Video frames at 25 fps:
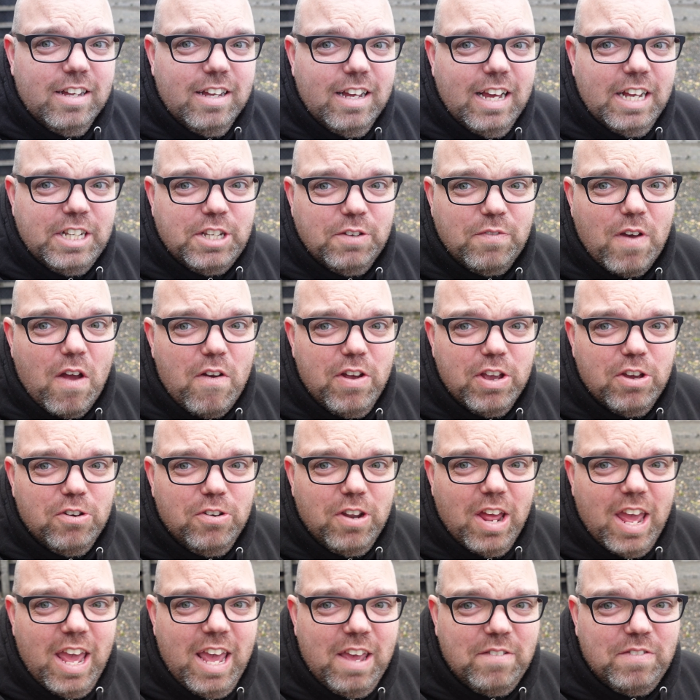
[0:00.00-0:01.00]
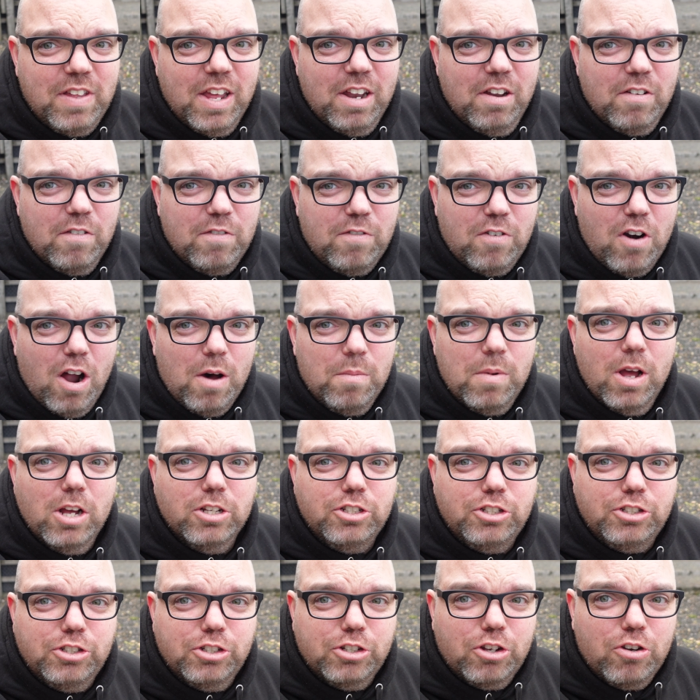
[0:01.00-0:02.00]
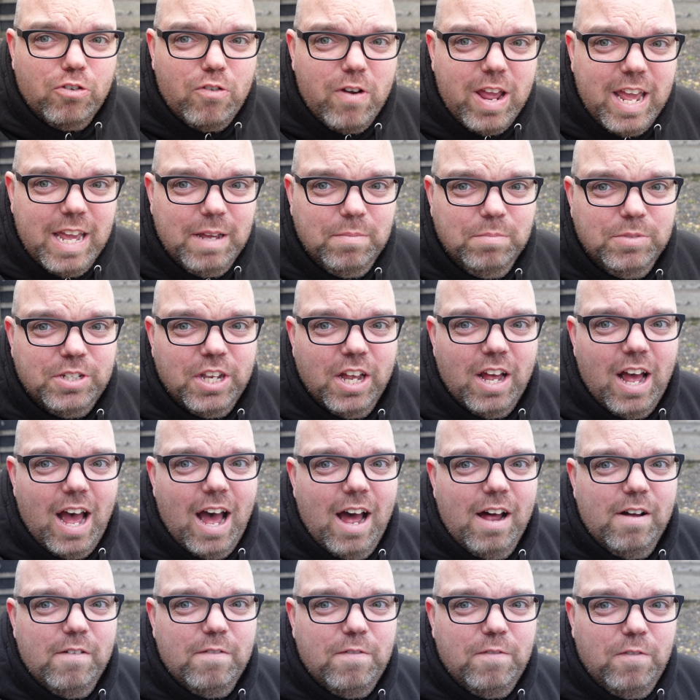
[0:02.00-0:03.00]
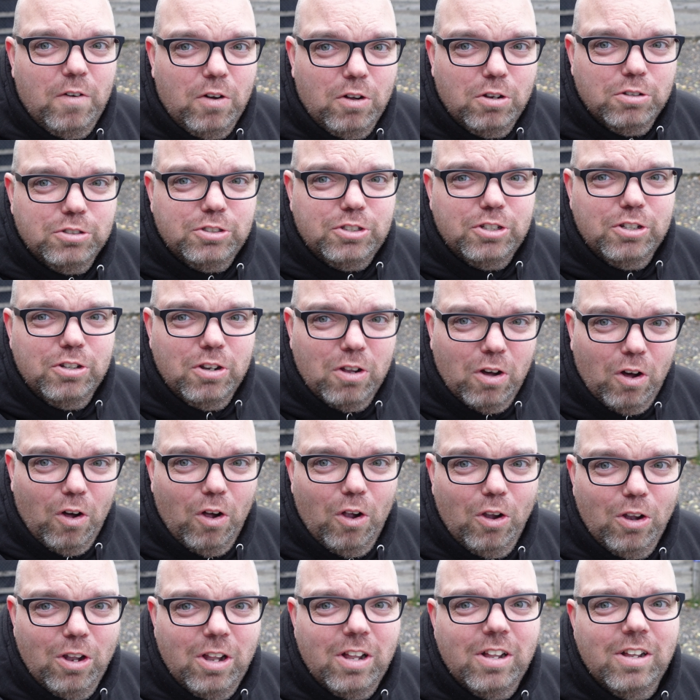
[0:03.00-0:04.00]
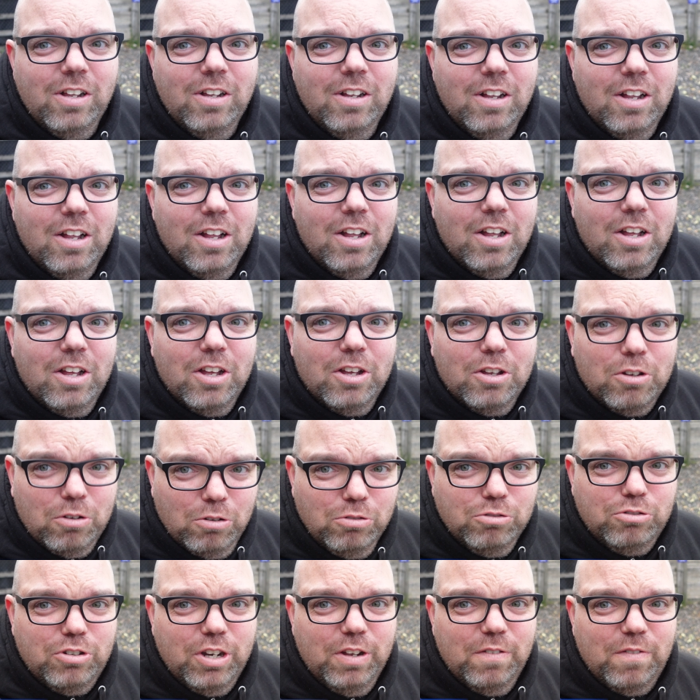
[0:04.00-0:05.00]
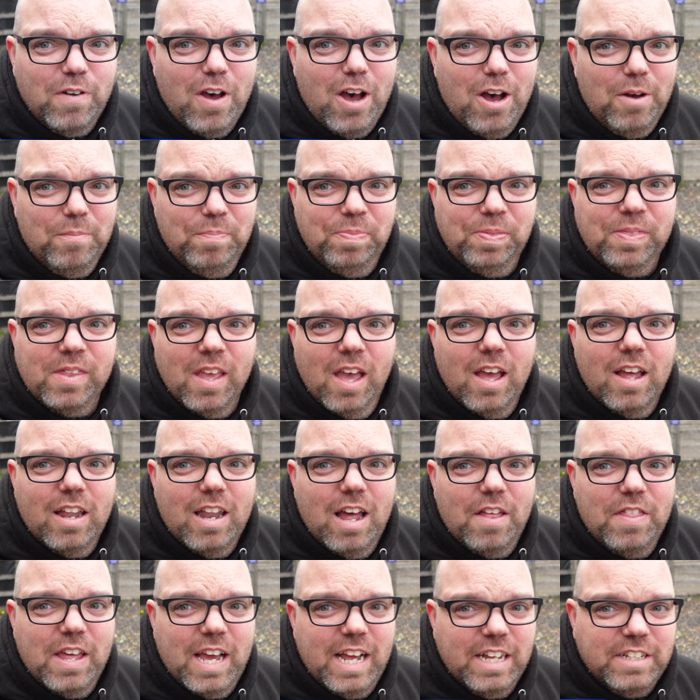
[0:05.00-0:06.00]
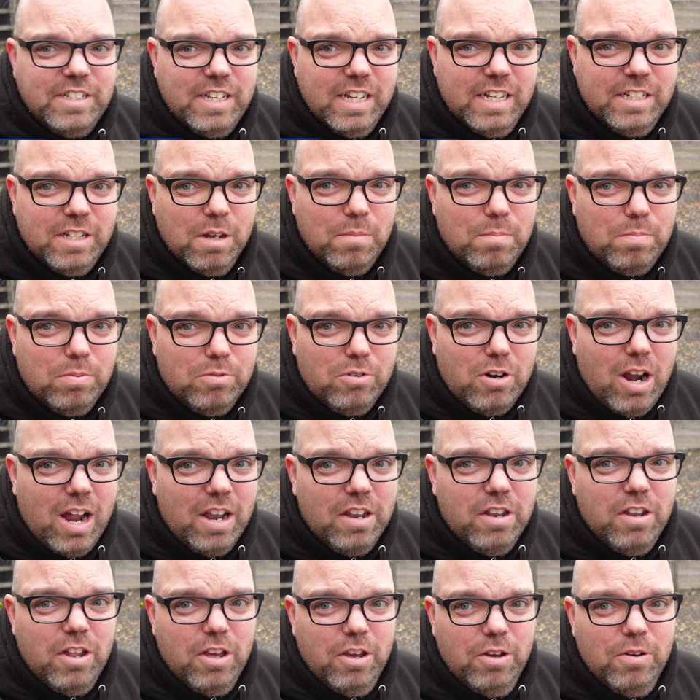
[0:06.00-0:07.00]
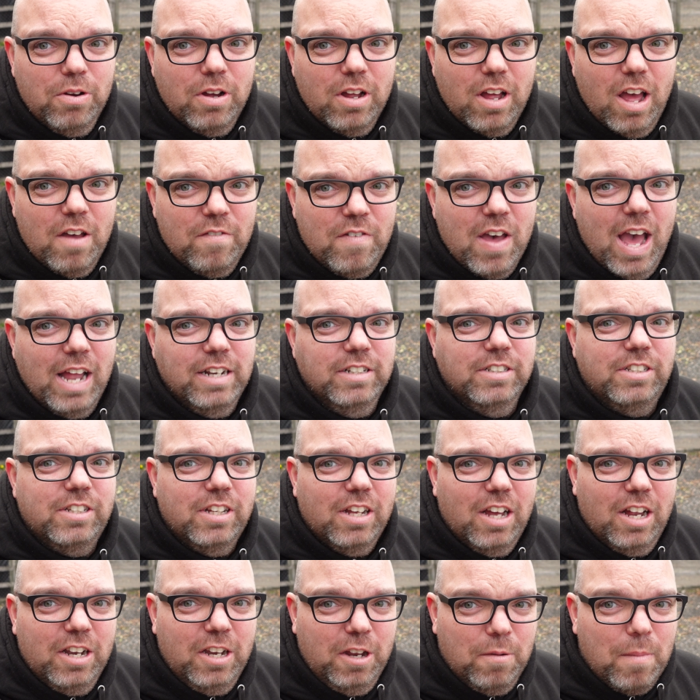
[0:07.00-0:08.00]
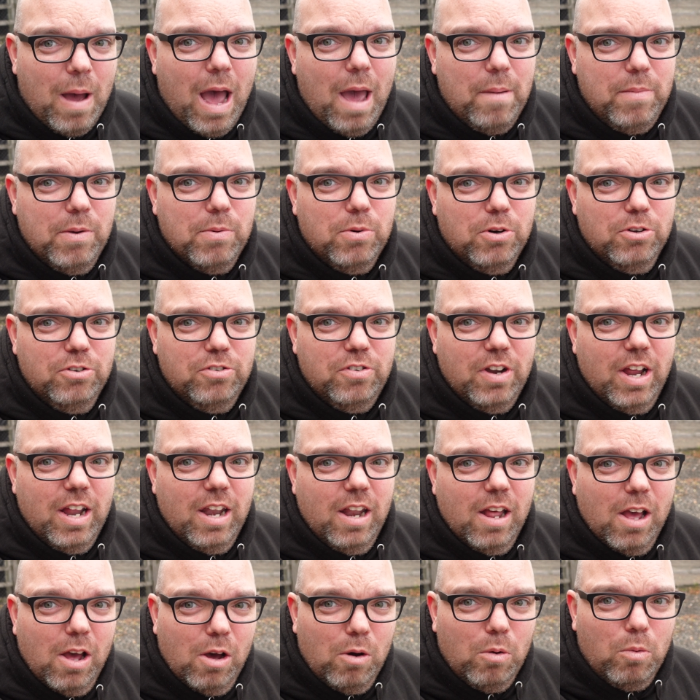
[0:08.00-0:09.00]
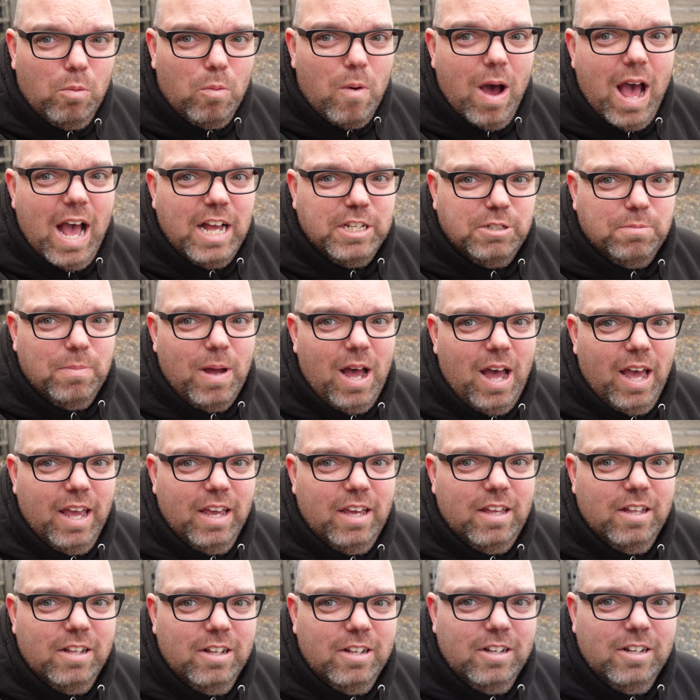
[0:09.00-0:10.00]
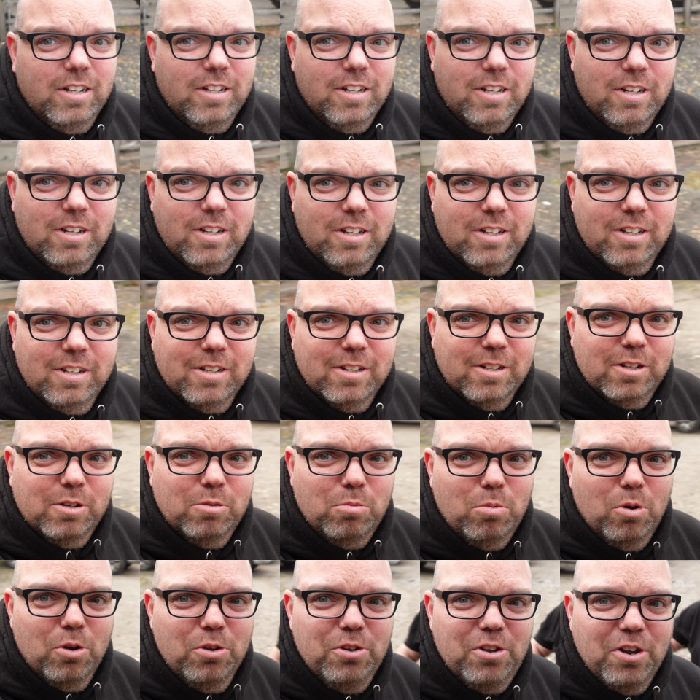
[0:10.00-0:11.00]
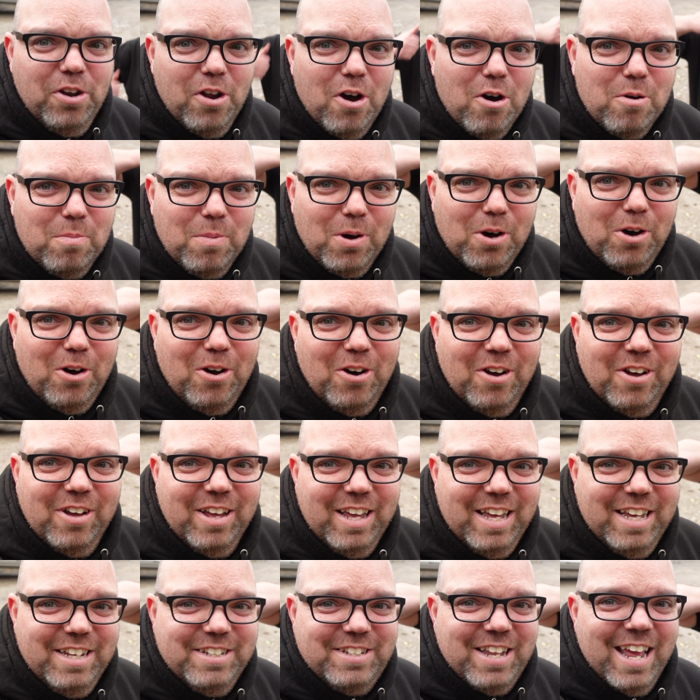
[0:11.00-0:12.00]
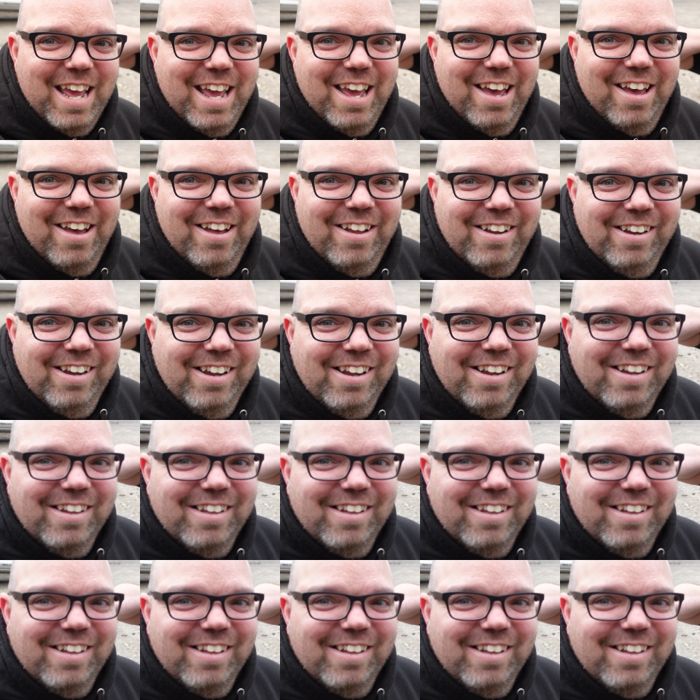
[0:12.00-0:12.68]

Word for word: It's a very good evening from Screams at Thornton Hall Country Farm. Now this is a brand new event and you might be wondering, where's Mike? Wonder no more, he's here. 2